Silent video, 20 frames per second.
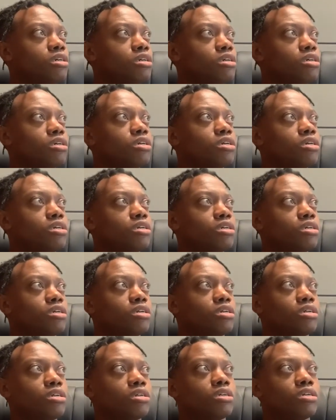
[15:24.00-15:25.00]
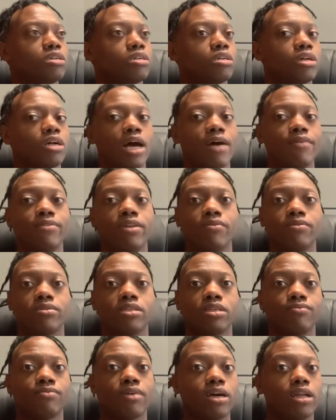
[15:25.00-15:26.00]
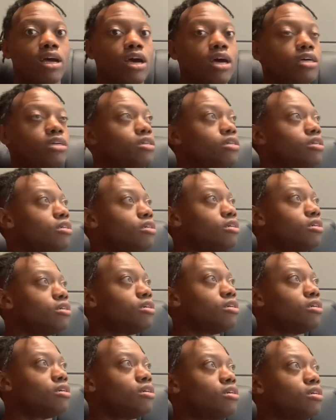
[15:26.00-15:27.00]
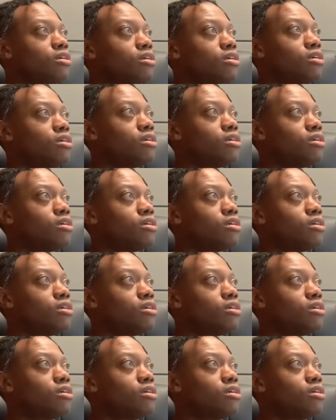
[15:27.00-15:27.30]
UFC, they got a whole island, and that's where they're doing all the fights right now.